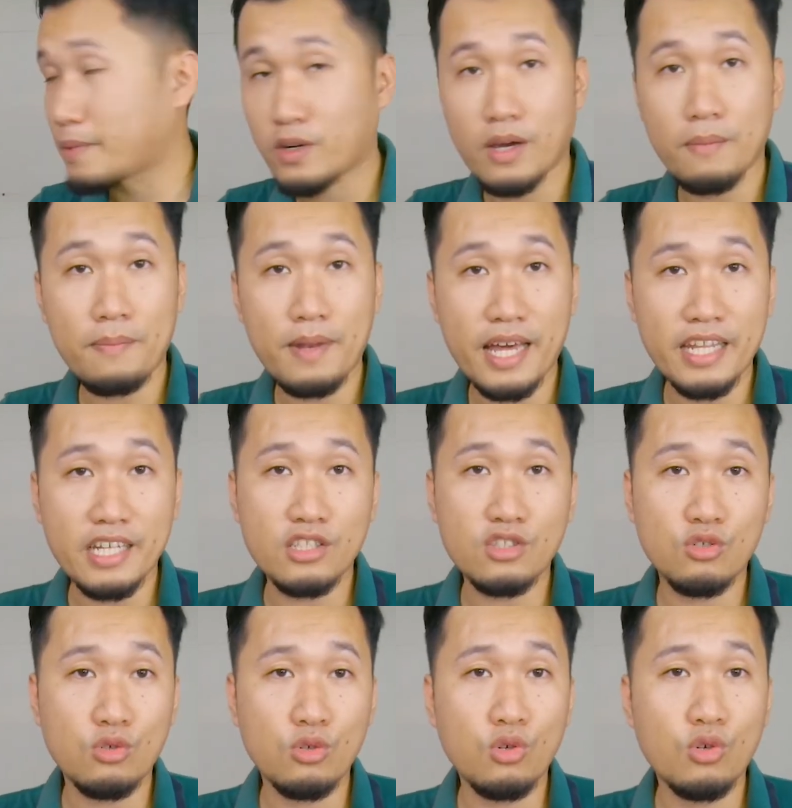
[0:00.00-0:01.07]
Pero I'm planning
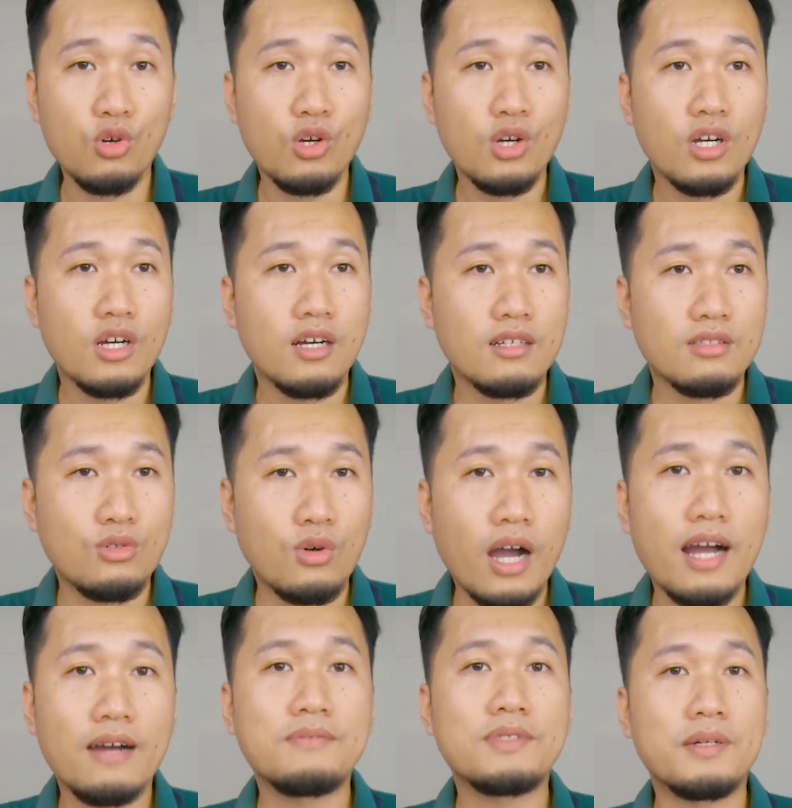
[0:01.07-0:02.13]
to to
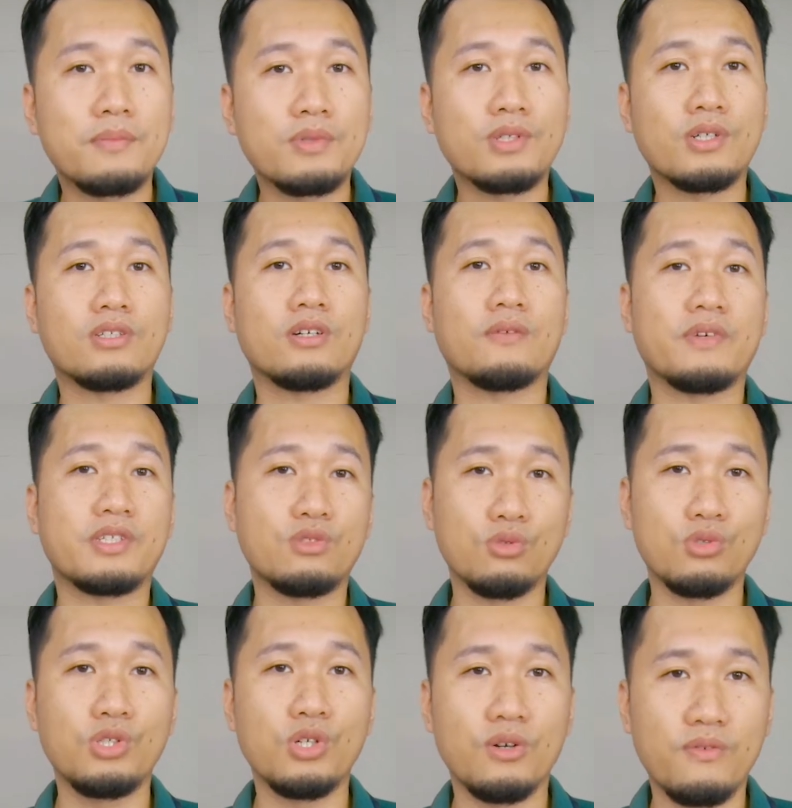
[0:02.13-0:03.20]
have some sort of a
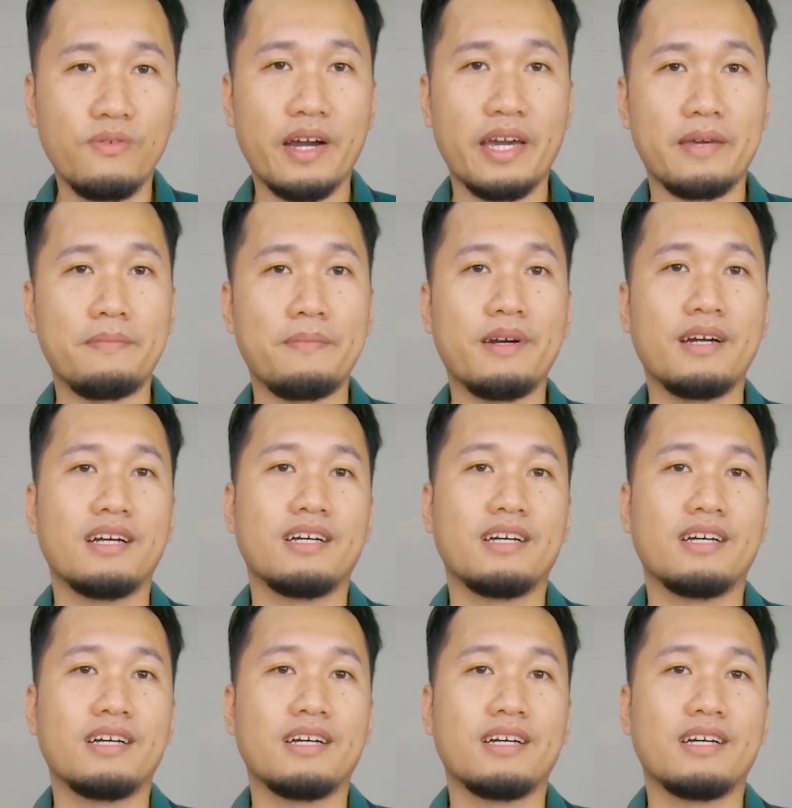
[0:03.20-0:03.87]
studio vibe.